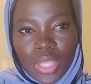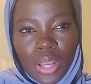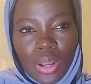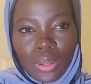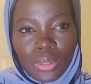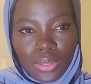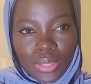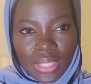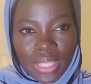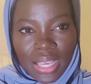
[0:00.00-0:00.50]

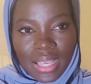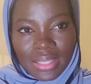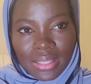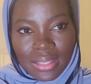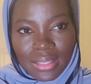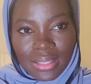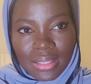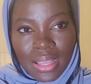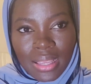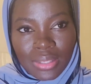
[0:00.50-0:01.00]
all those
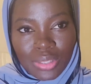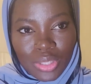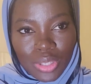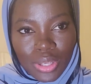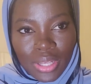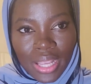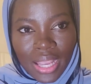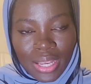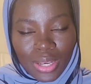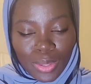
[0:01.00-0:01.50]

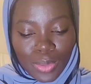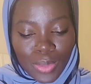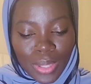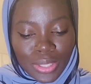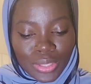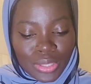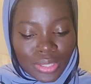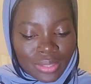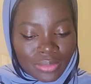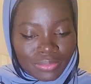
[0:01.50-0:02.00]
existential kind of
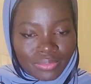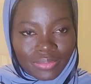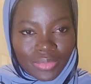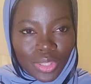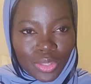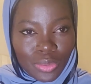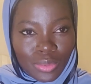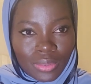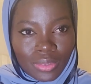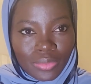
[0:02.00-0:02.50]
questions.
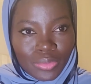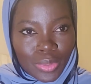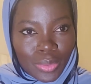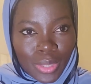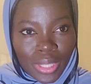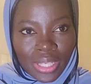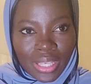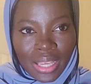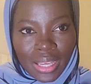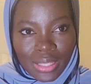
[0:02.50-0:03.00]
You know, if you
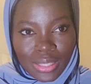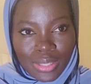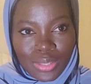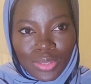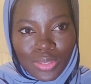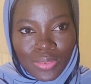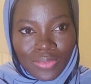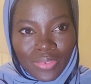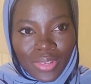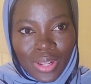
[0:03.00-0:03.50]
want to get
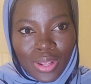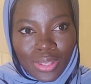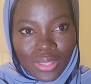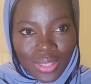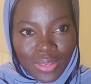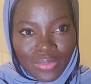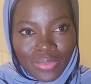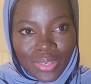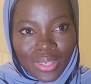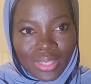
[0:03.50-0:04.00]
into
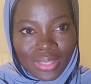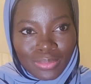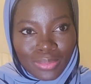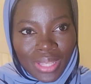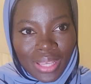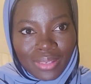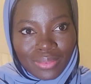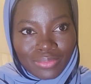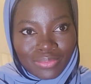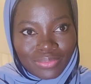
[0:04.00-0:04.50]
philosophy,
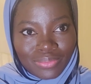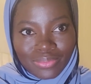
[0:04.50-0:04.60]
like,